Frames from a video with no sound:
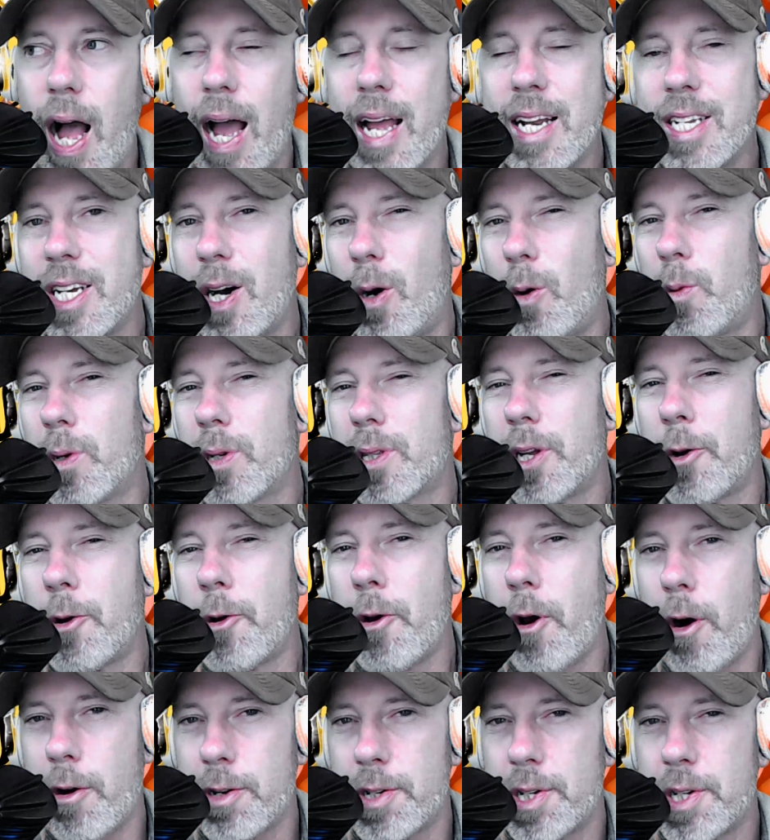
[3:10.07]
I dealt with the
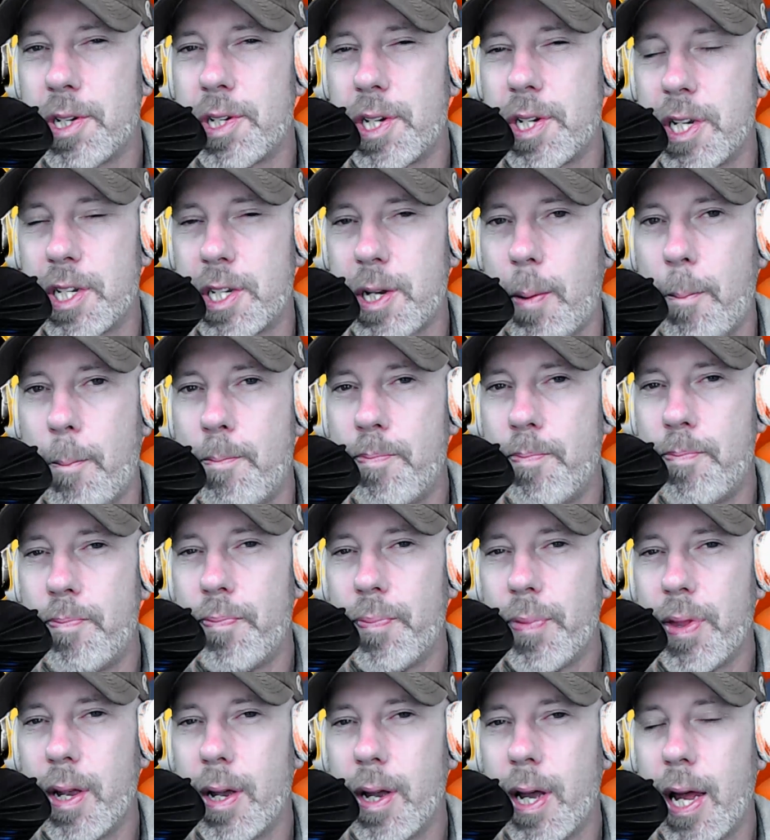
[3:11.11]
narcissism
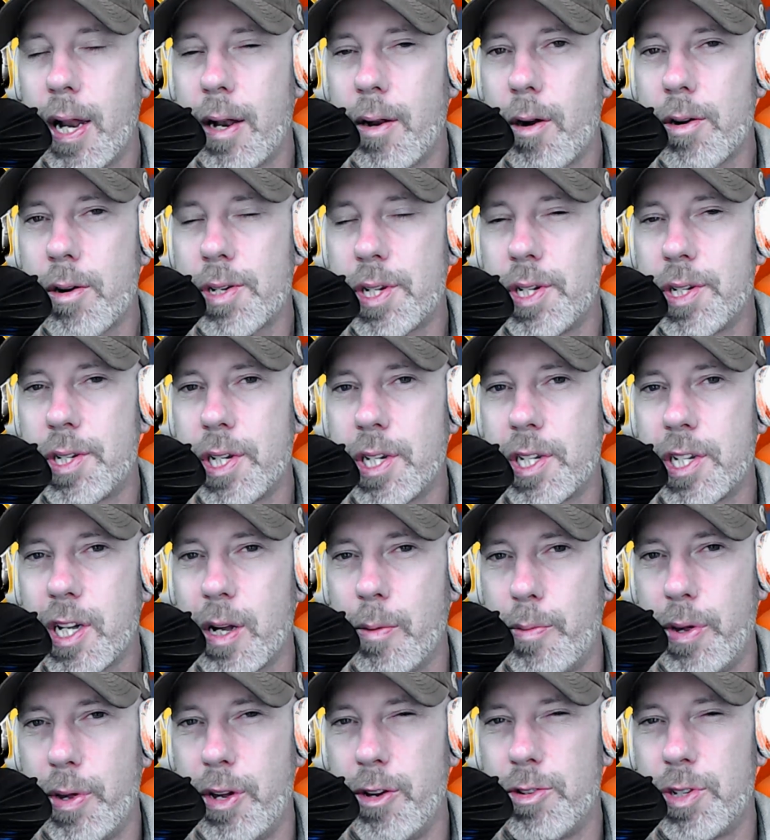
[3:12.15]
and
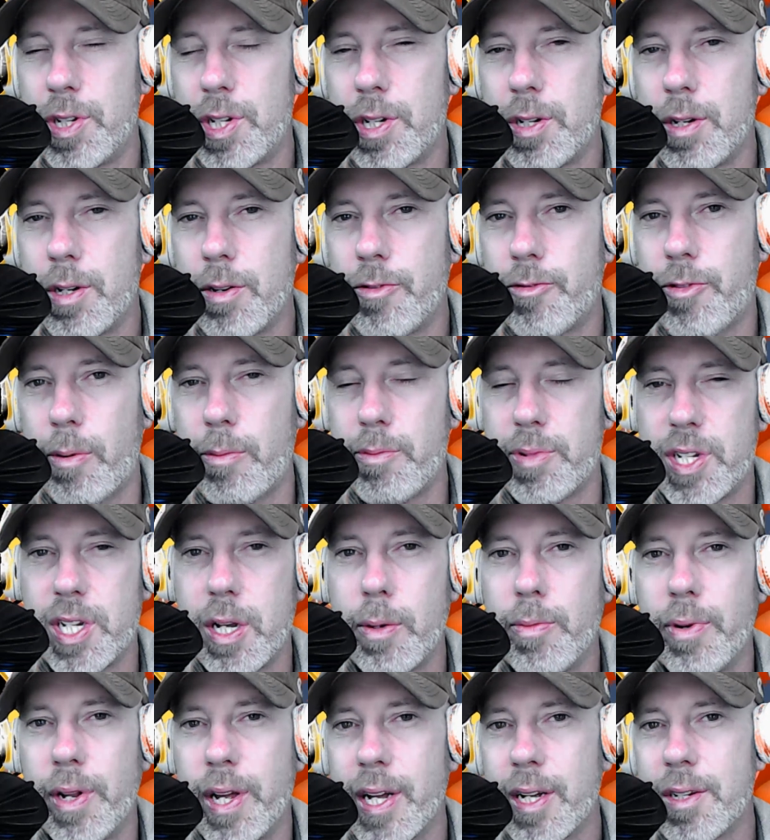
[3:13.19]
narcissistic abuse from
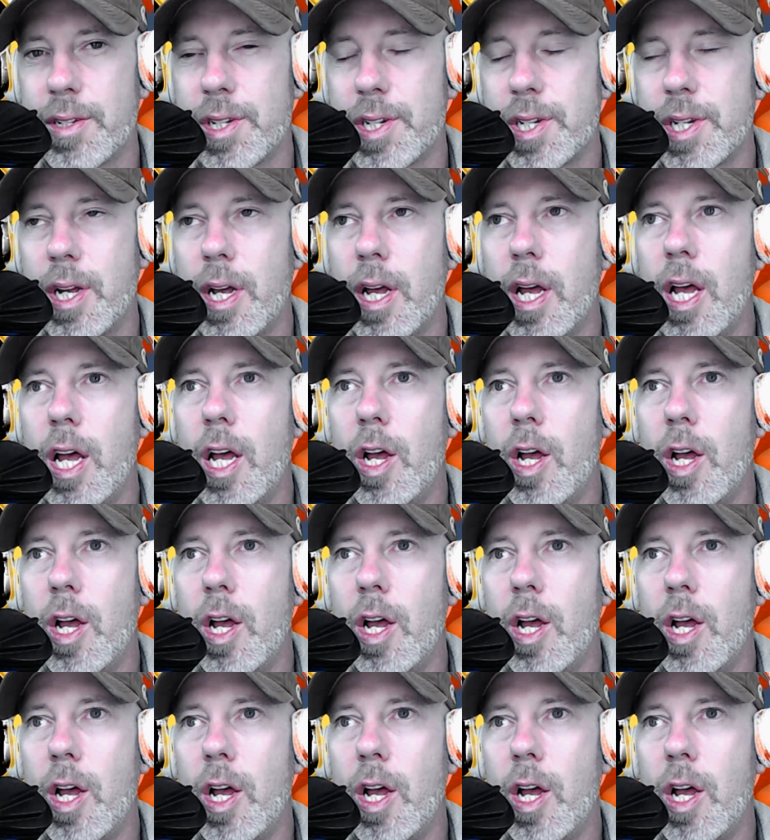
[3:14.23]
siblings,